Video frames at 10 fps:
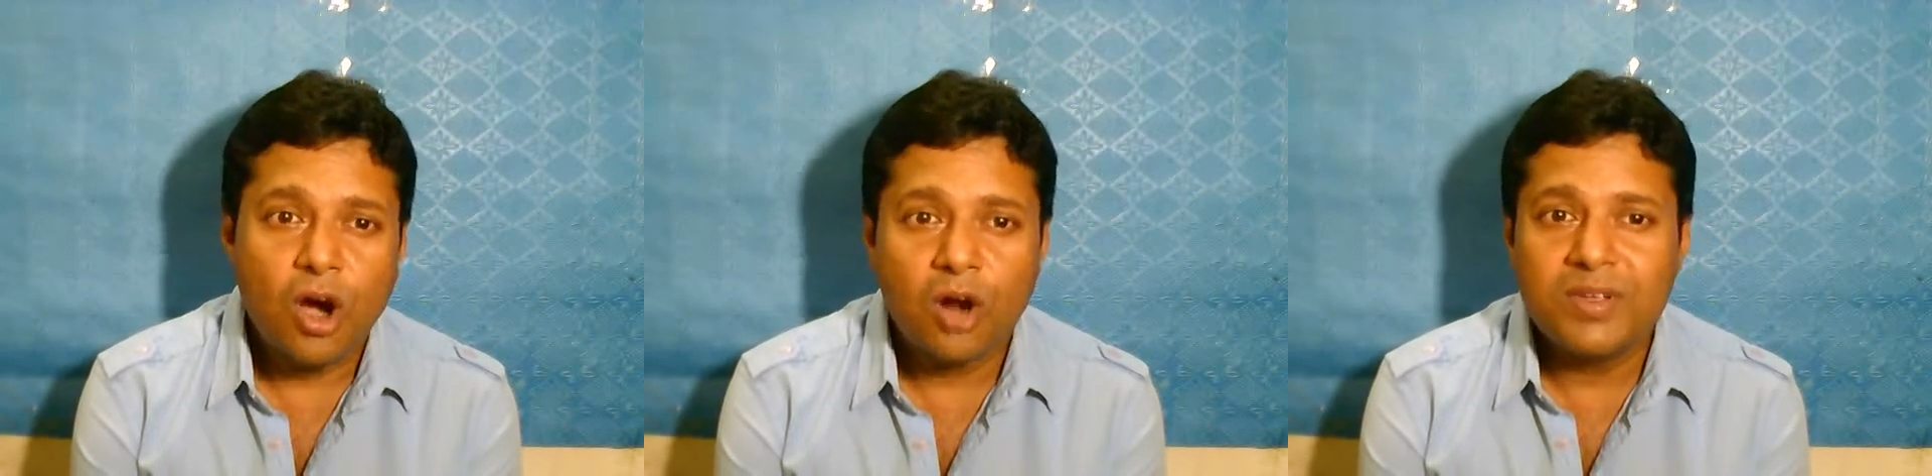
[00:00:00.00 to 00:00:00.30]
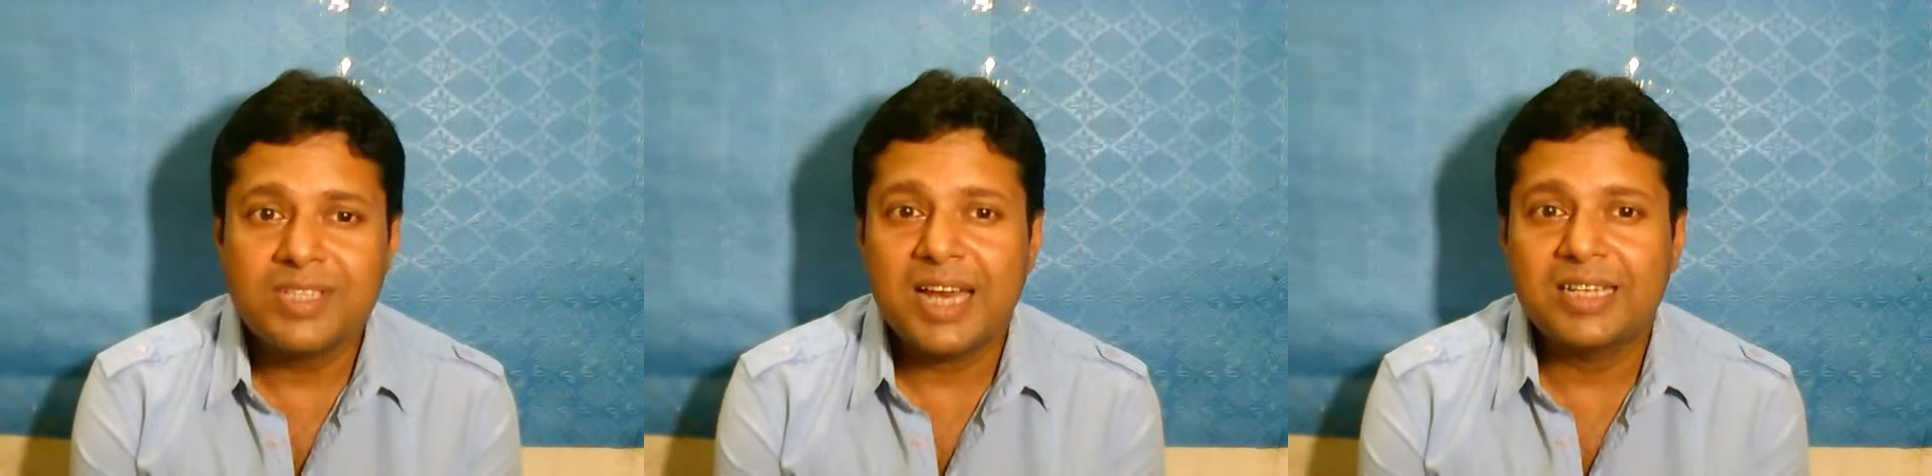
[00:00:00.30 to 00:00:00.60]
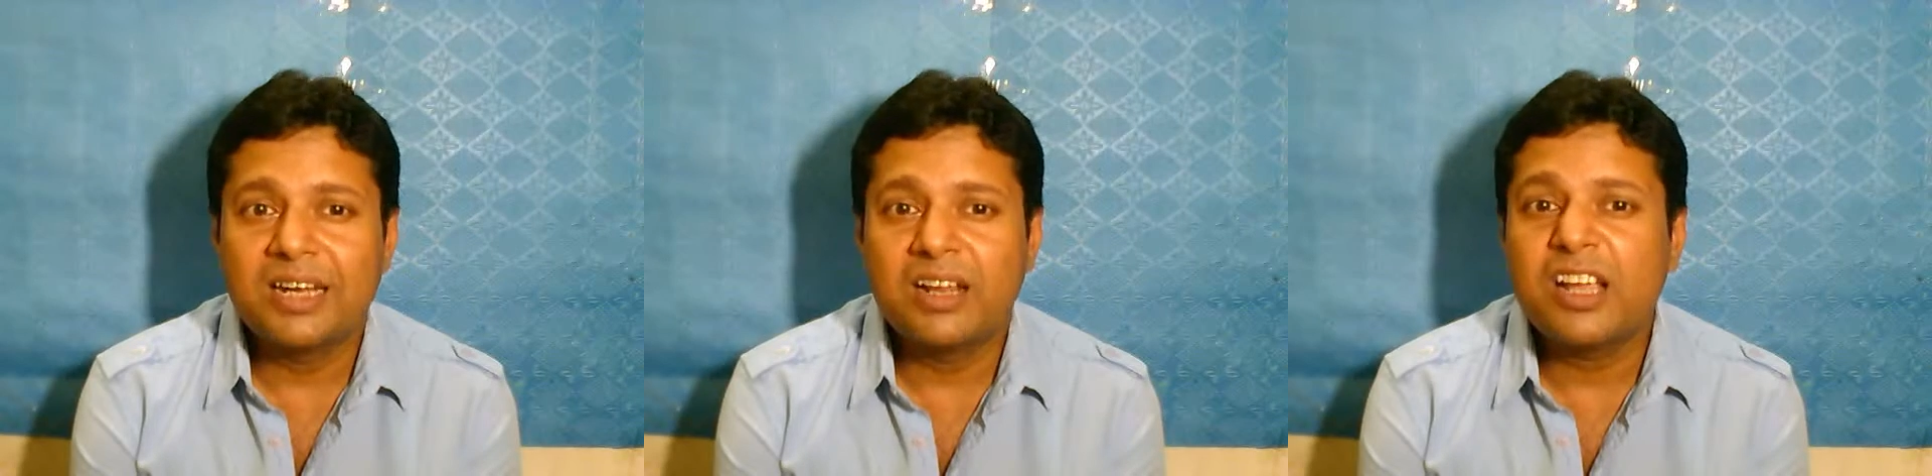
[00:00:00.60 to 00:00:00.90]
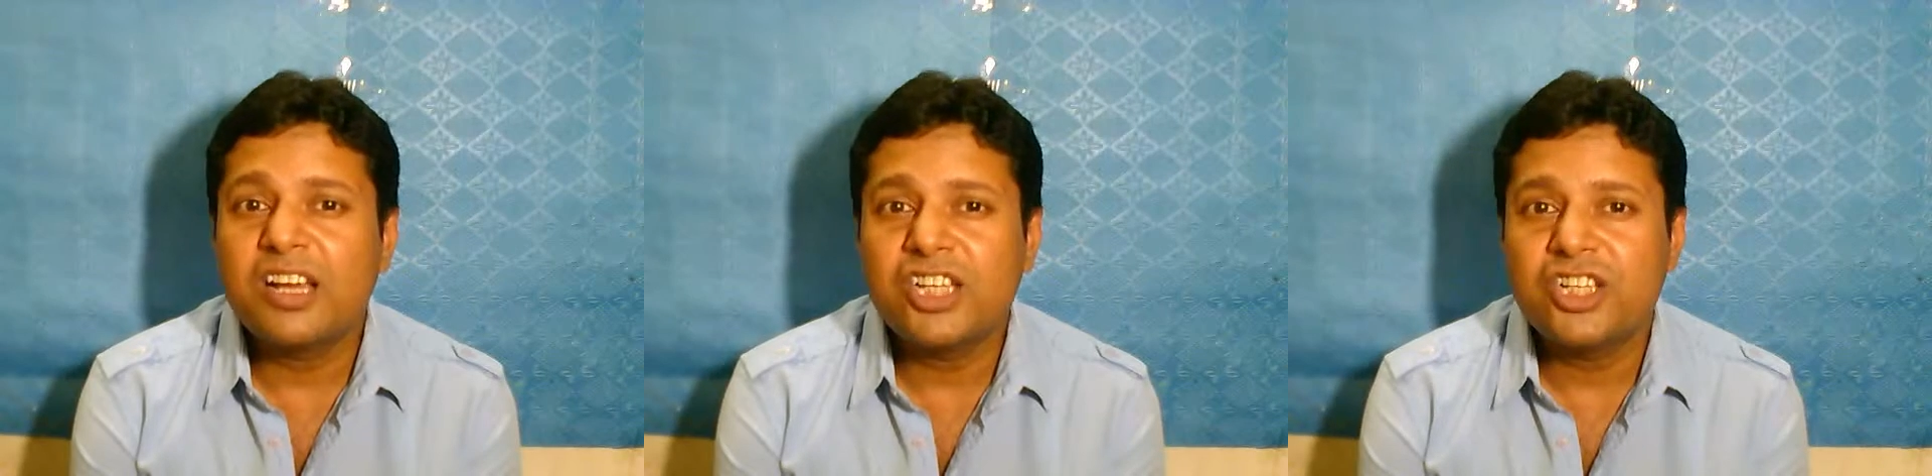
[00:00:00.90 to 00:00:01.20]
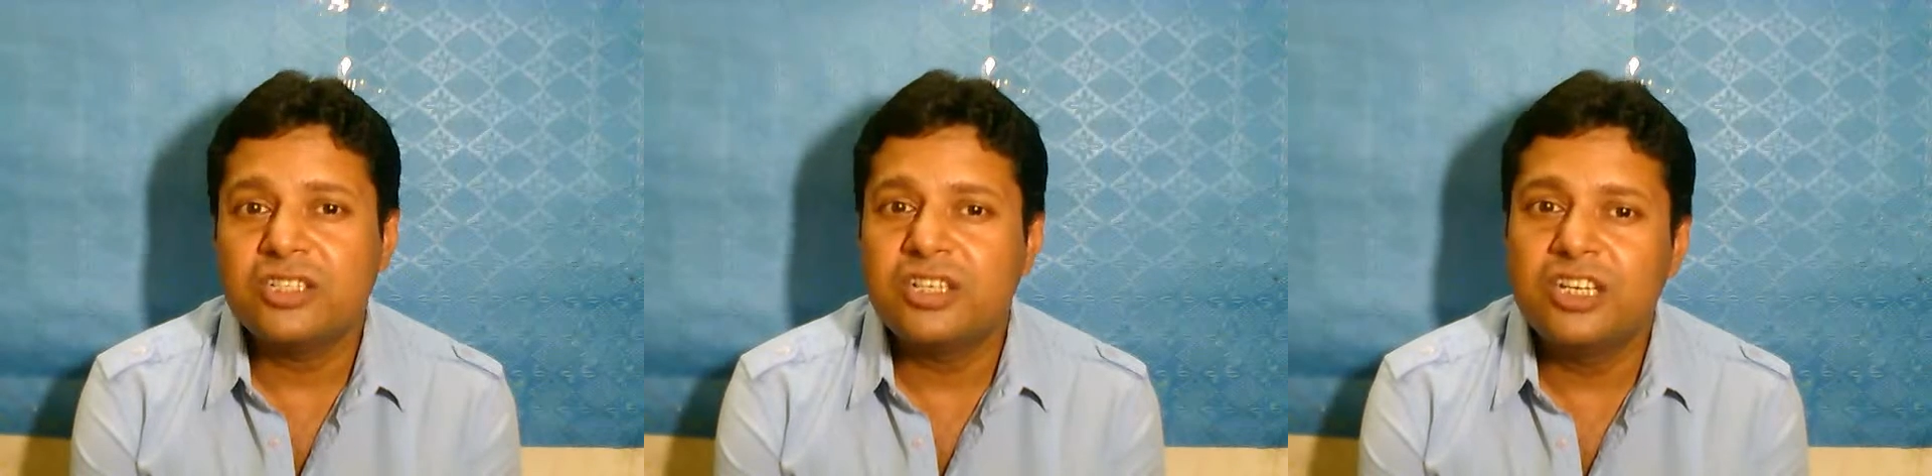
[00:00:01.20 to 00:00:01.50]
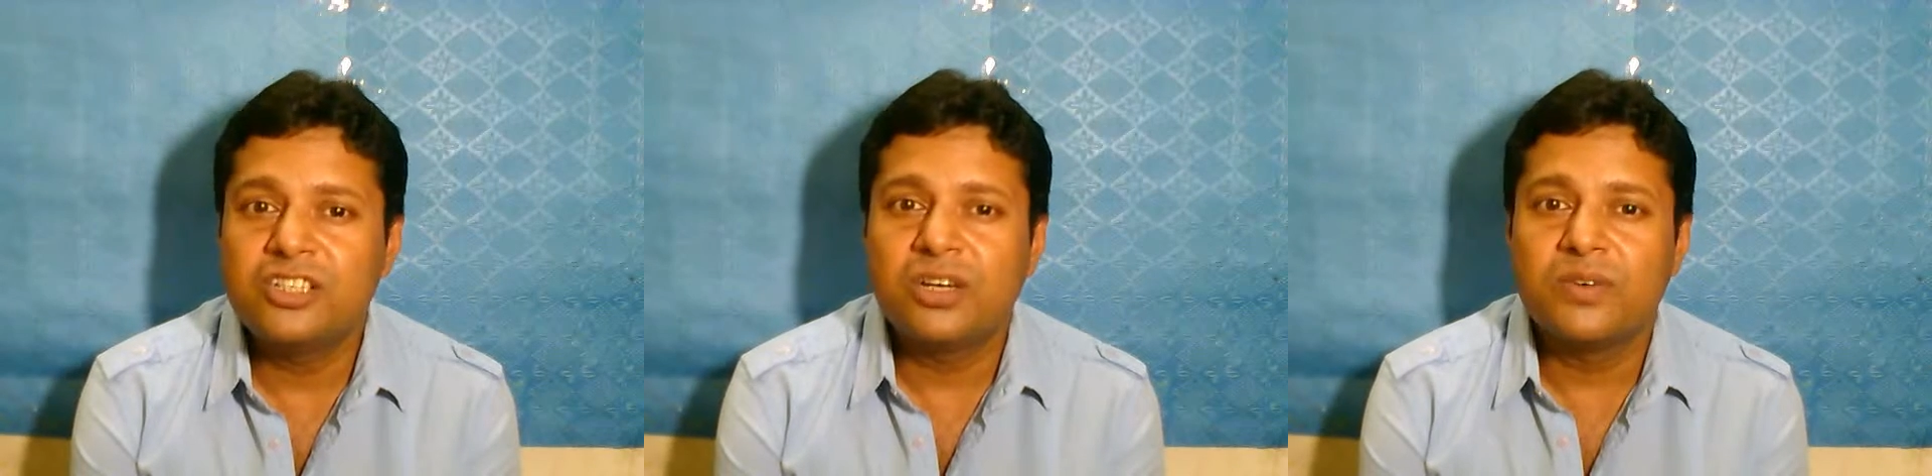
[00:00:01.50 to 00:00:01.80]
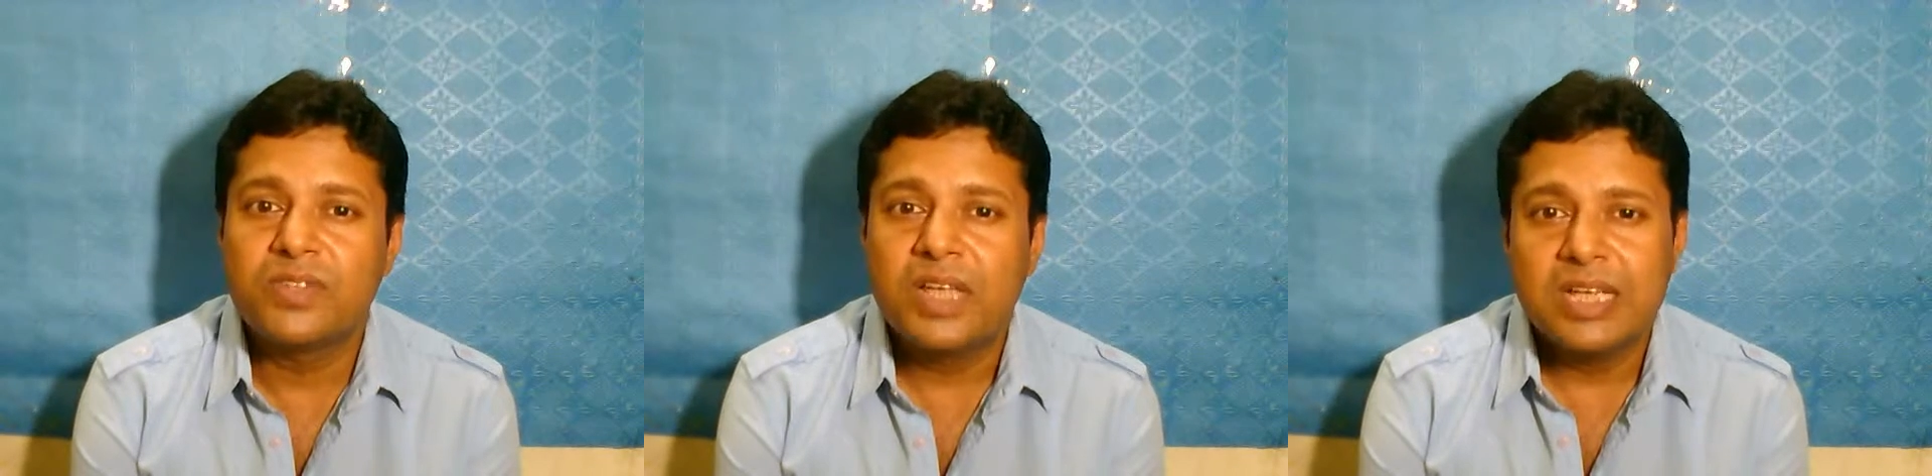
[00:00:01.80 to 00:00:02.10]
always get the recognition she
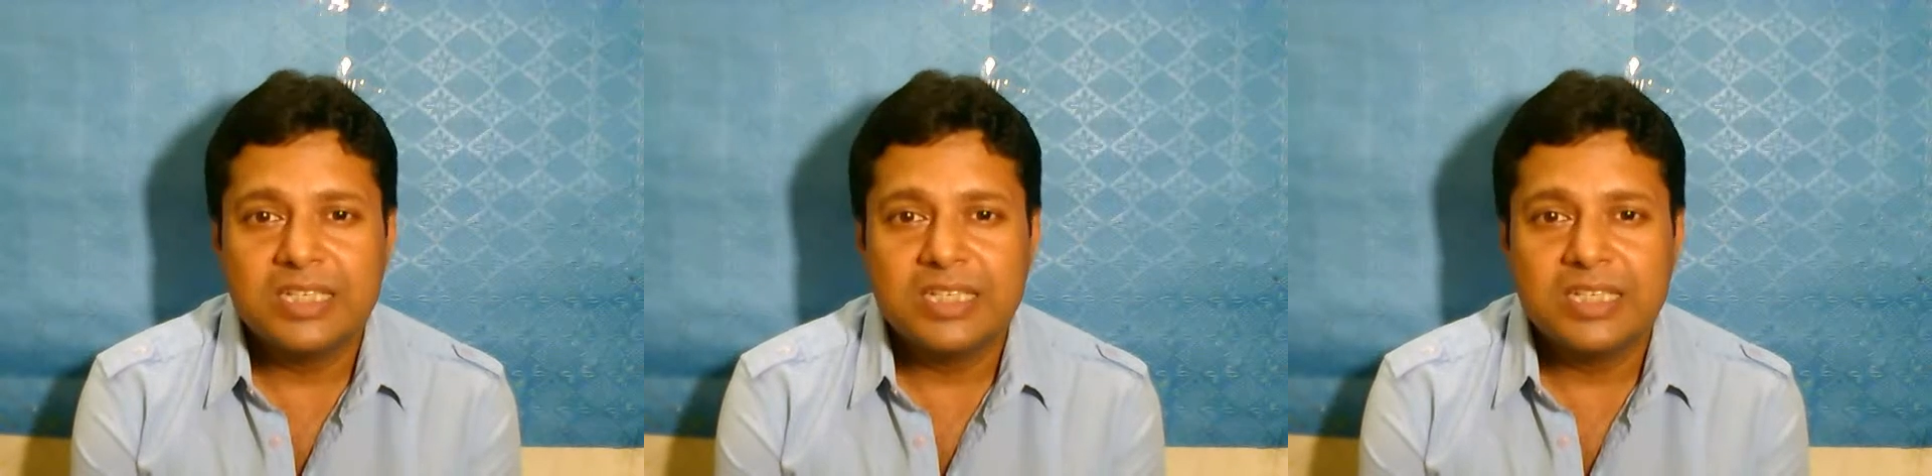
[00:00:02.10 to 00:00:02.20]
deserves,